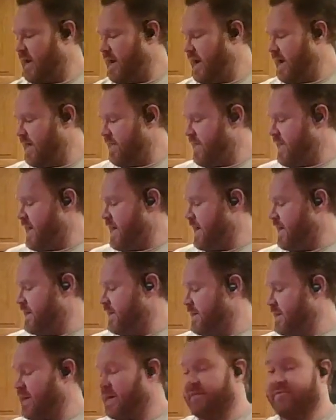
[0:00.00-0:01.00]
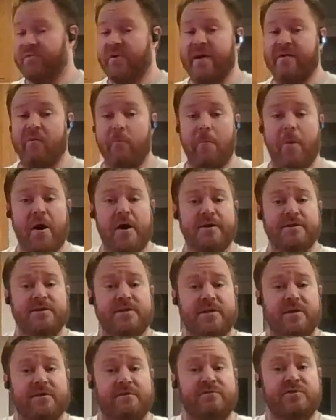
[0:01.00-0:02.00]
and then if you have a box
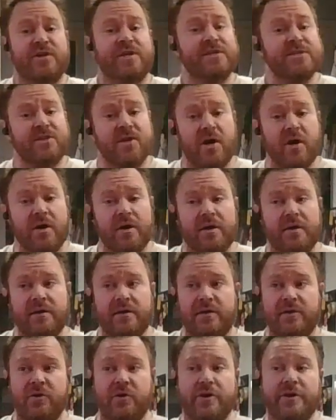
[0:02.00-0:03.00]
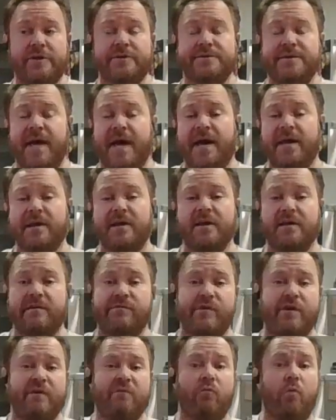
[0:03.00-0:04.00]
of chicken stock, you can use that.
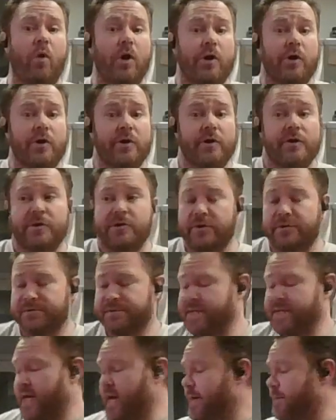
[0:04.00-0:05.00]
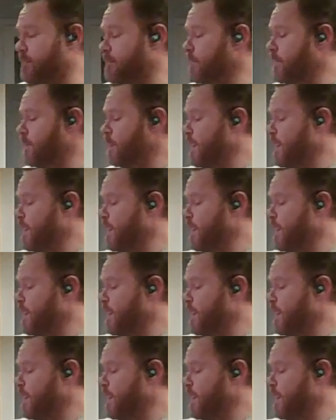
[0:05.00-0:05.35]
If you have water, use that.